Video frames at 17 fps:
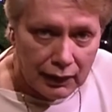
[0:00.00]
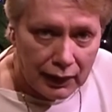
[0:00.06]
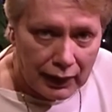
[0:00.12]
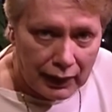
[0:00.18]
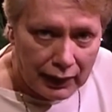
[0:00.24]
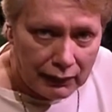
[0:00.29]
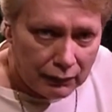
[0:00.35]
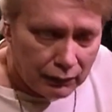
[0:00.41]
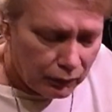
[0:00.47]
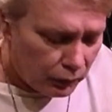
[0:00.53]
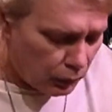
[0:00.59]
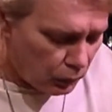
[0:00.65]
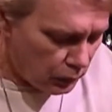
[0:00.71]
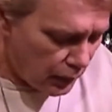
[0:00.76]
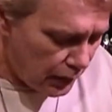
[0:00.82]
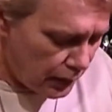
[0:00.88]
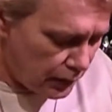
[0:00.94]
Hello
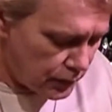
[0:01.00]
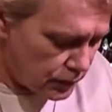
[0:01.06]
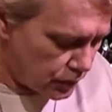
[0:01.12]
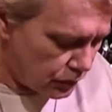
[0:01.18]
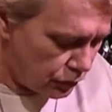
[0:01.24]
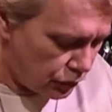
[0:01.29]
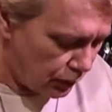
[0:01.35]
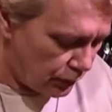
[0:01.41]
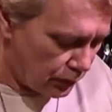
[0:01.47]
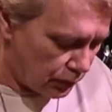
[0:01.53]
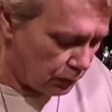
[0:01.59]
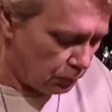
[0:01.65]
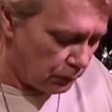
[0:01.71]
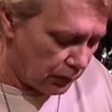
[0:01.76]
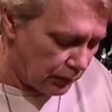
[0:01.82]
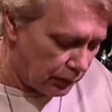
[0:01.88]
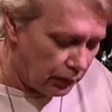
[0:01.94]
ladies and
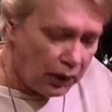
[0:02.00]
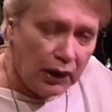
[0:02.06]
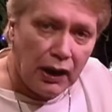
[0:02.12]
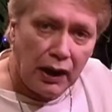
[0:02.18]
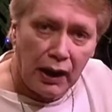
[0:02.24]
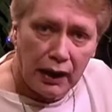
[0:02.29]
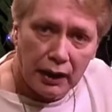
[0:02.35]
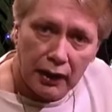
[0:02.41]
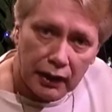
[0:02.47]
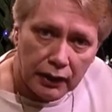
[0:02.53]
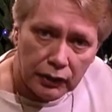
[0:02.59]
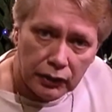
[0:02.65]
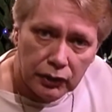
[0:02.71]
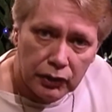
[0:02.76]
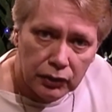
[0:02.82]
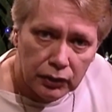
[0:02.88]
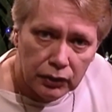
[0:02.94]
gentlemen,
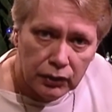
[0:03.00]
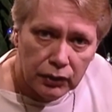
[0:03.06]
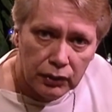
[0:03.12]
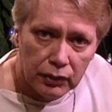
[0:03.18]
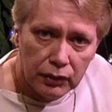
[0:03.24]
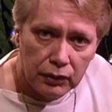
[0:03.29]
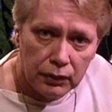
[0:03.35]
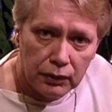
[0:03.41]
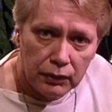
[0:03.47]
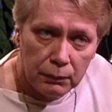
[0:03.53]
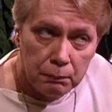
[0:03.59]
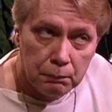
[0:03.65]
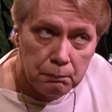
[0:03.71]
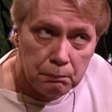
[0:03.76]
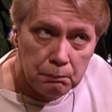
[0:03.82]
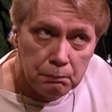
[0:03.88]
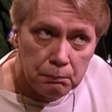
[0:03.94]
and good
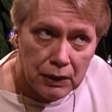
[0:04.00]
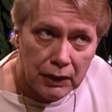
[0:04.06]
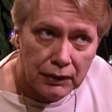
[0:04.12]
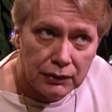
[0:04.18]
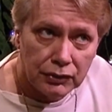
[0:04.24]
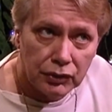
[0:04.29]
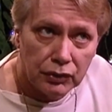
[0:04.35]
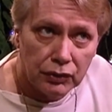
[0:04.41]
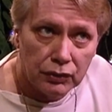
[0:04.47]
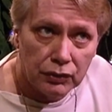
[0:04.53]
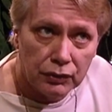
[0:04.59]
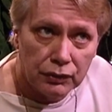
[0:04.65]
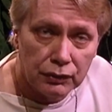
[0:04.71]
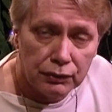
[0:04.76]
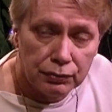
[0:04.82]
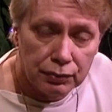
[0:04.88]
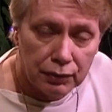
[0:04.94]

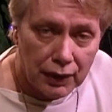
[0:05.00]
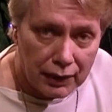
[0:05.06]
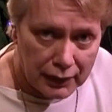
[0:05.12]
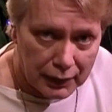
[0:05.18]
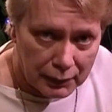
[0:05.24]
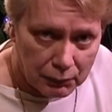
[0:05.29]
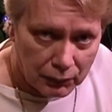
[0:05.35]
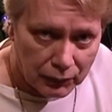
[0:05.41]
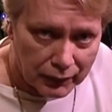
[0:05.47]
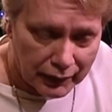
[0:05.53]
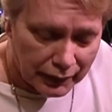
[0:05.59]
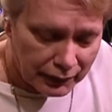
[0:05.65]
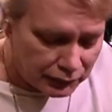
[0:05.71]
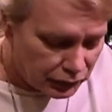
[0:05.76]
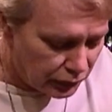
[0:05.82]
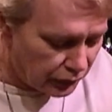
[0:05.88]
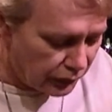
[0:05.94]
magical Friday morning
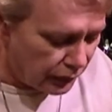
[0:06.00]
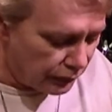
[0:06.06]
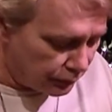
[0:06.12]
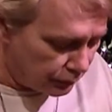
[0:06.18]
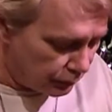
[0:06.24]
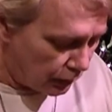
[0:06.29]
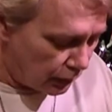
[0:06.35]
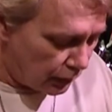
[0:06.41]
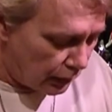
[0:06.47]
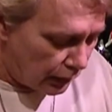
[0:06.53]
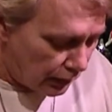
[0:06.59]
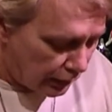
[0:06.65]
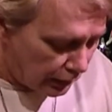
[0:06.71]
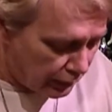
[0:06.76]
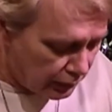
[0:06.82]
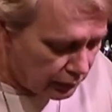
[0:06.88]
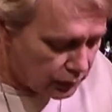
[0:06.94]
to you.
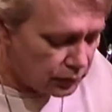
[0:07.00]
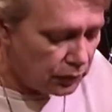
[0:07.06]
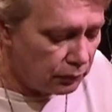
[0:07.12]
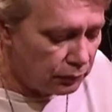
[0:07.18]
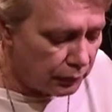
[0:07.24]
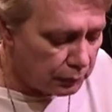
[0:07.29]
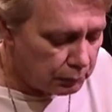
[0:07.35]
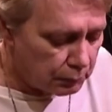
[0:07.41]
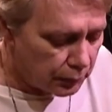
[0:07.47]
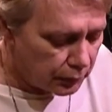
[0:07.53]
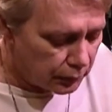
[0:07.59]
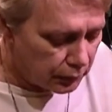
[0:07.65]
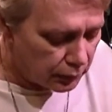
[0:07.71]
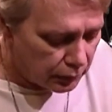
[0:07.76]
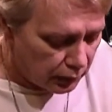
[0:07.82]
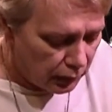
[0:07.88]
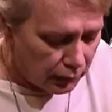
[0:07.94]
It is
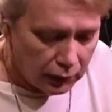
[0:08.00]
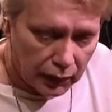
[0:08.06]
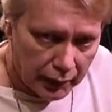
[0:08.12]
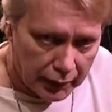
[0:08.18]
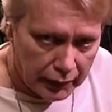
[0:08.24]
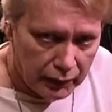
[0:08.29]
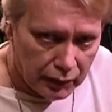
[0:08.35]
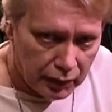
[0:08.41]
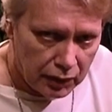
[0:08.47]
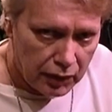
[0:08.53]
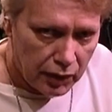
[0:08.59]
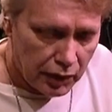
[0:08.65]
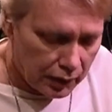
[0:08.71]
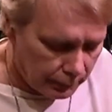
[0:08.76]
November 18th,